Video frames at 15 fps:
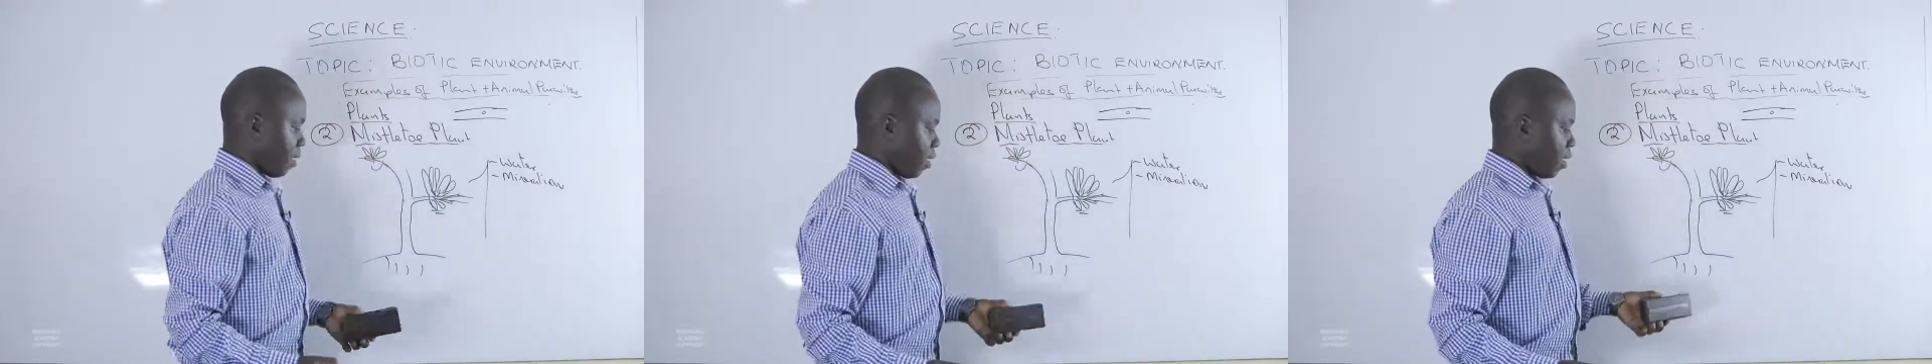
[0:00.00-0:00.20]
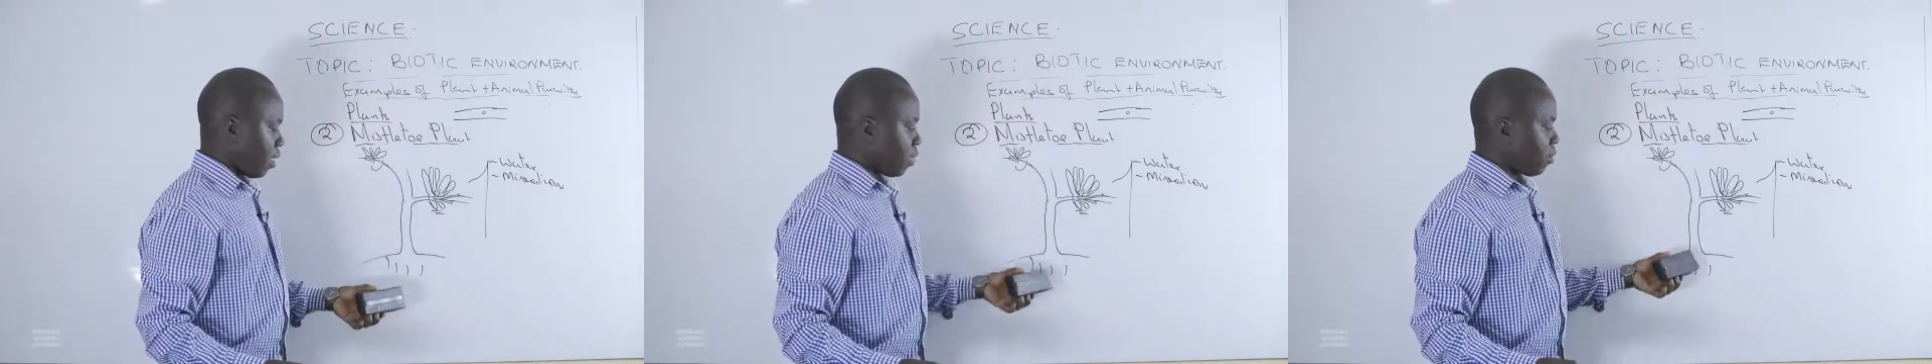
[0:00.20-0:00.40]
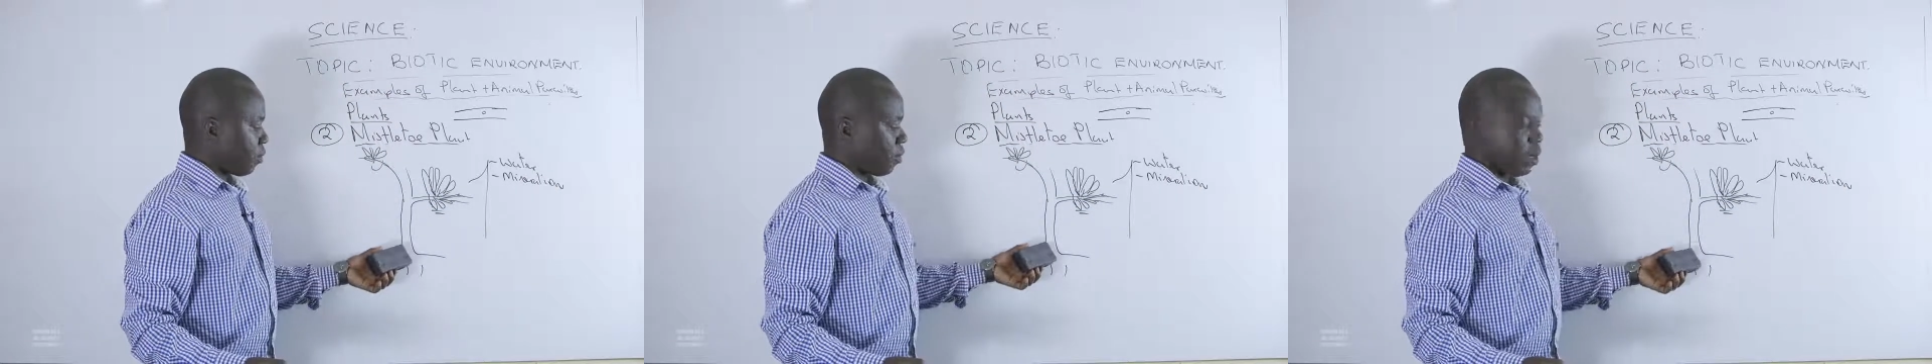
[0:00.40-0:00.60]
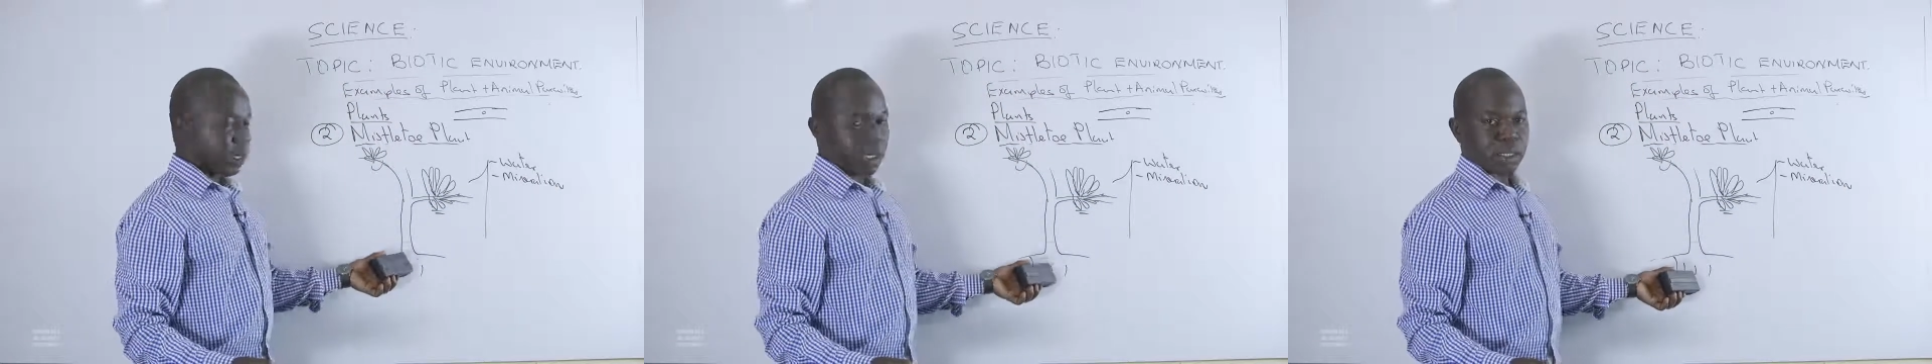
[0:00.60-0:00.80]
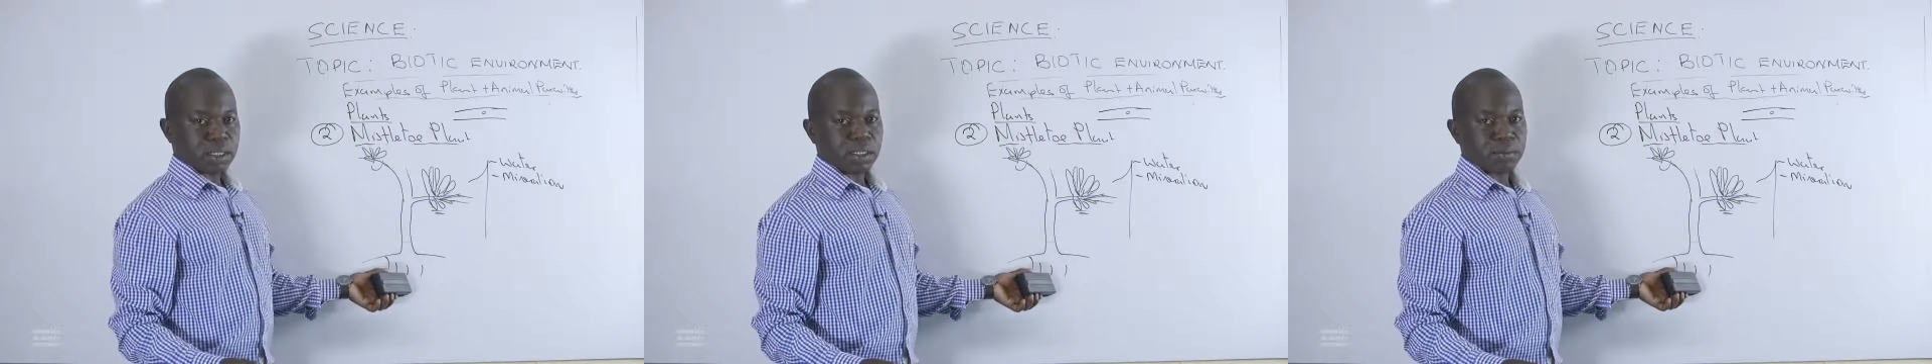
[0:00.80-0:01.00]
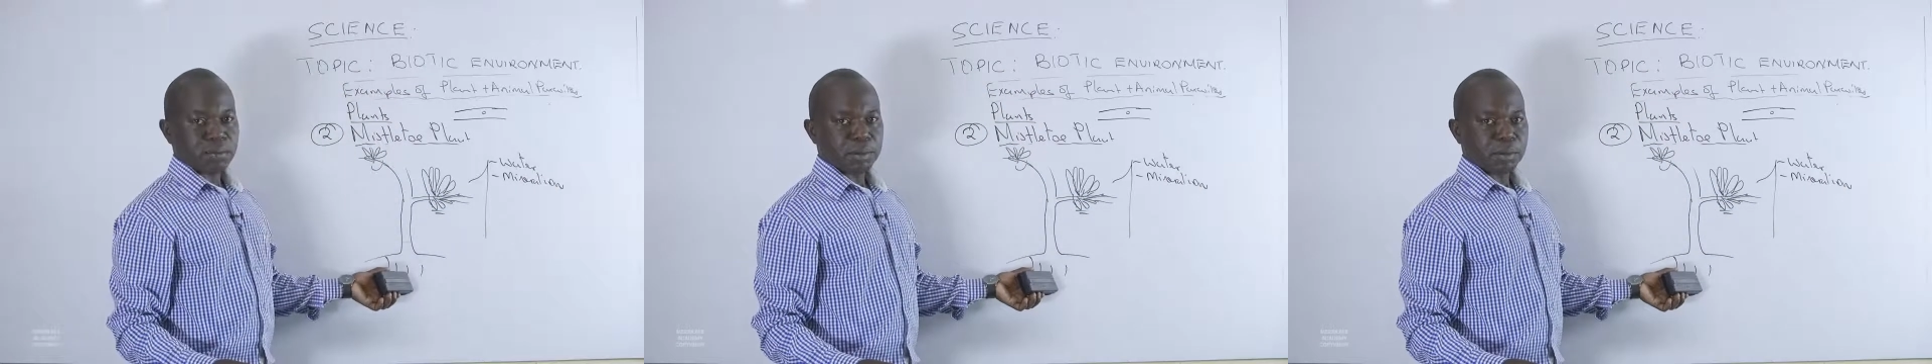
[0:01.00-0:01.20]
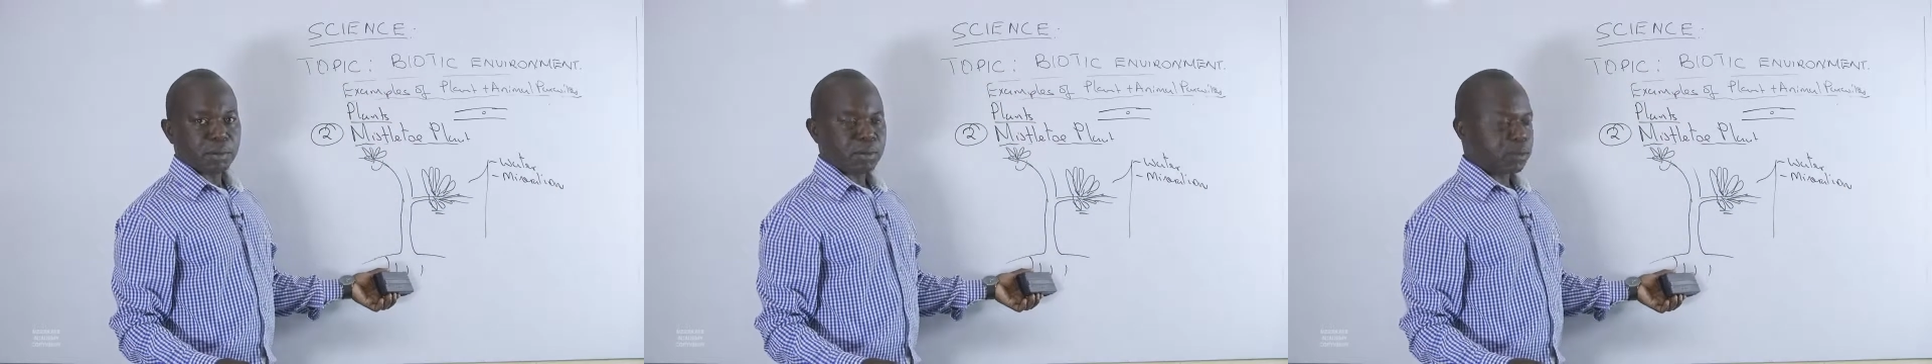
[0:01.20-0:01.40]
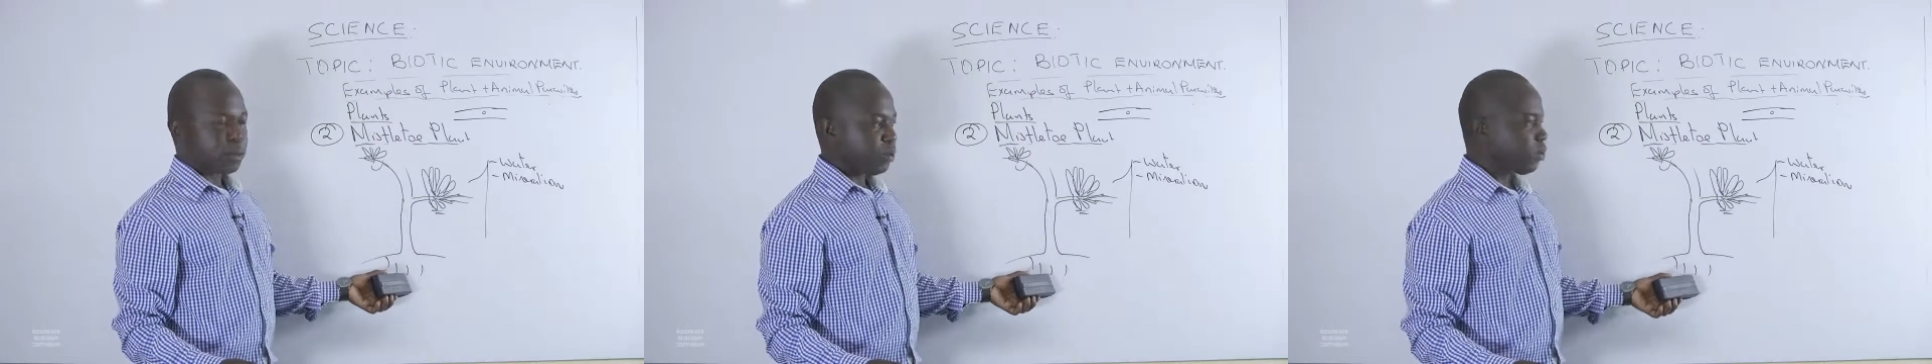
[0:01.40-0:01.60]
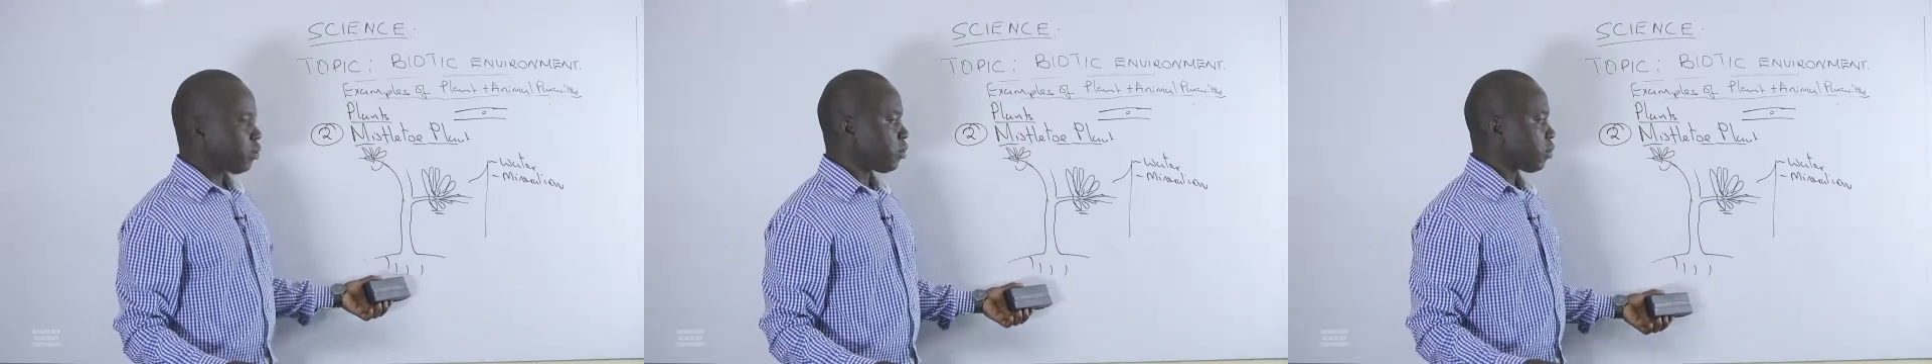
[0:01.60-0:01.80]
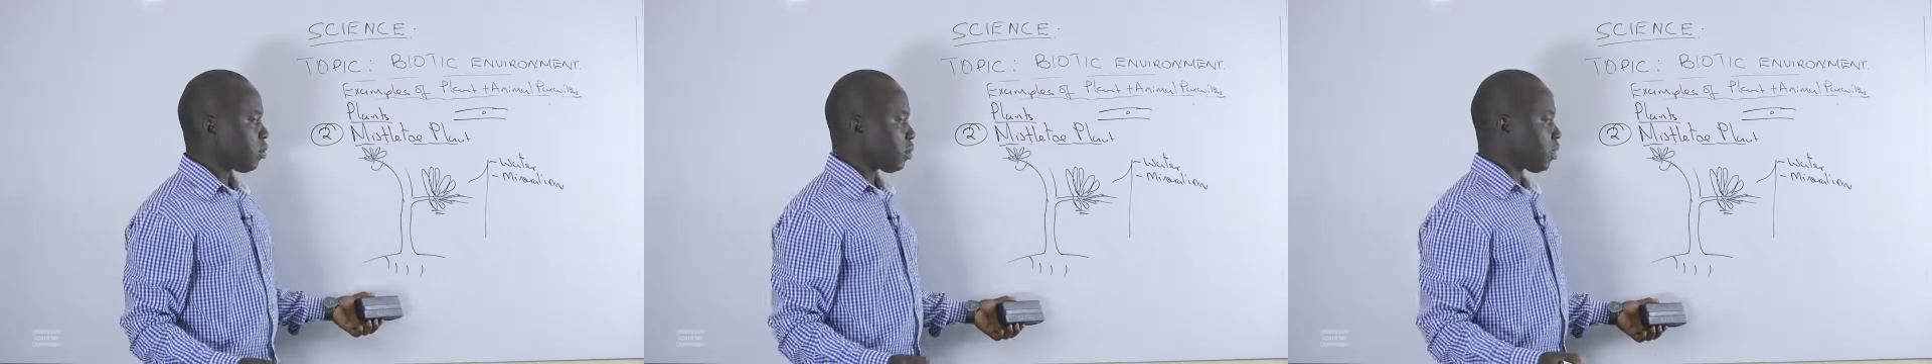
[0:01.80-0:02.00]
And you can be able to